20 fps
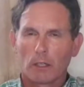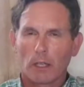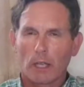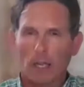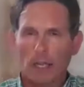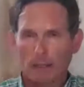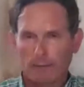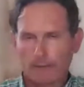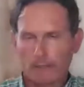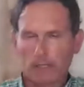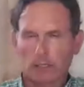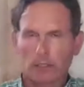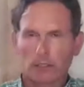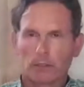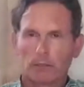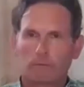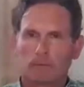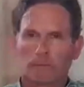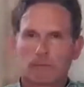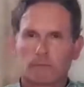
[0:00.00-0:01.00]
a
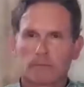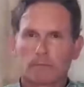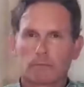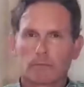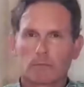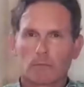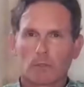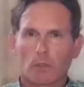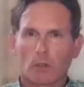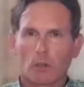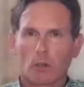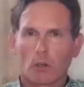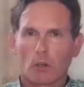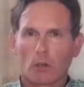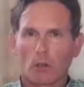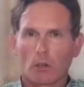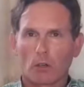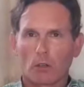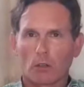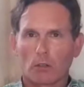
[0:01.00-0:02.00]
falcon
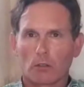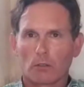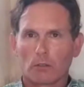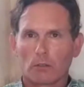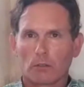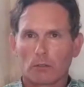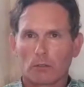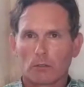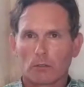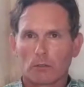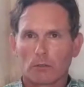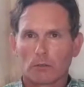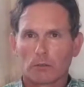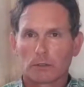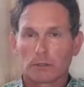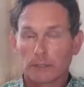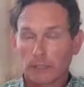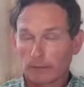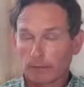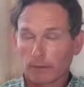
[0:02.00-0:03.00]
or
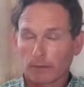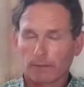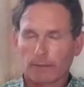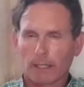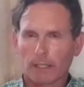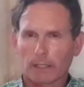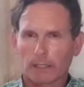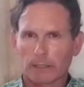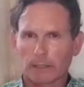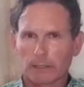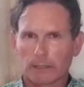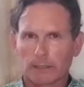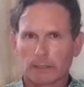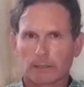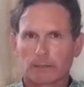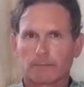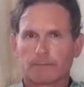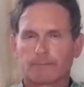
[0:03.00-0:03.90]
several falcons,